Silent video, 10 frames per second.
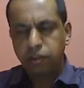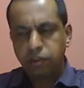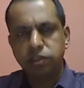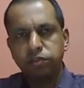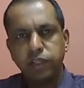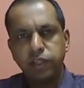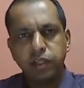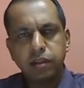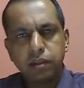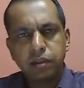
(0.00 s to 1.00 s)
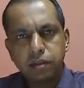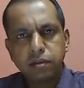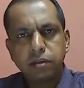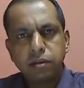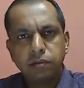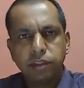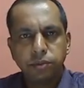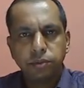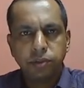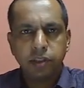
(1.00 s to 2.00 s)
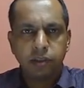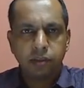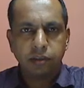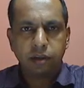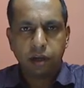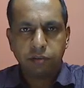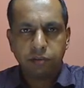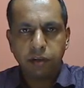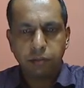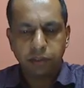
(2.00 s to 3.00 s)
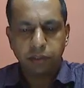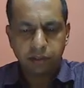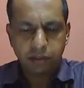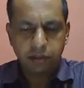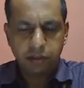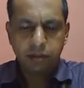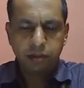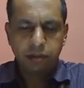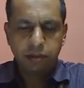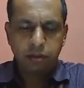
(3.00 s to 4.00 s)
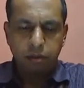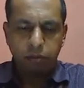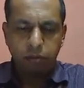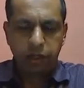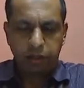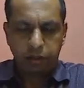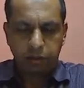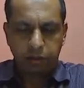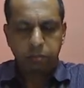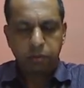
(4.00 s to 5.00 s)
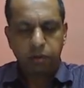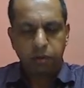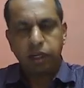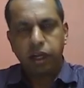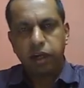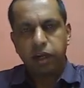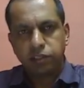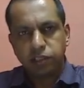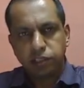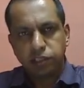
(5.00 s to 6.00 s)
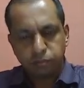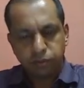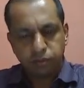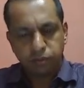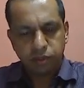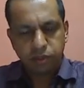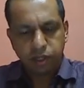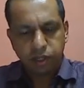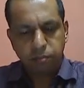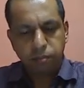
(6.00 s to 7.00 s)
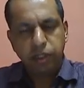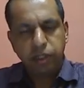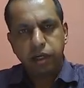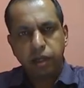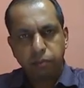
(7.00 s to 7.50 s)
versus Vi, we choose the graphical method where we plot the characteristics of both MP